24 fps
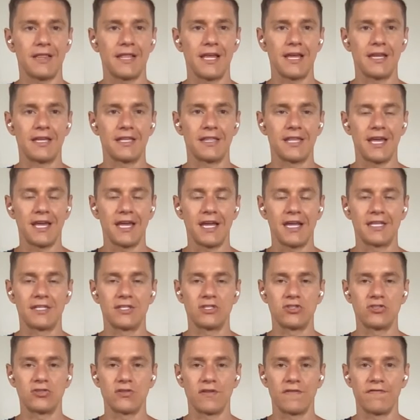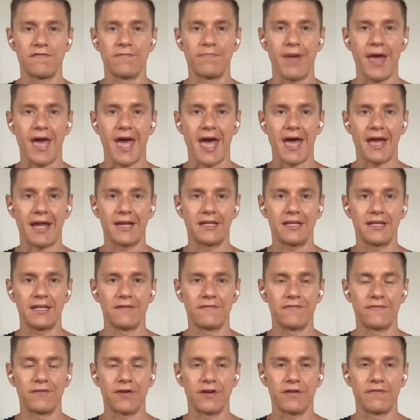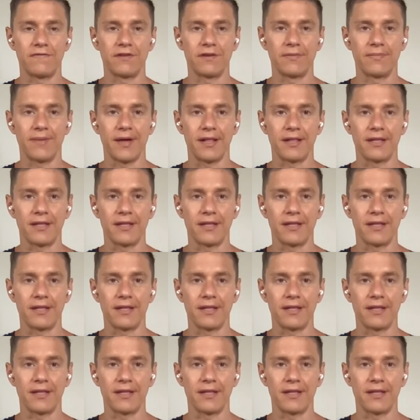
letting the hands drift back in front of your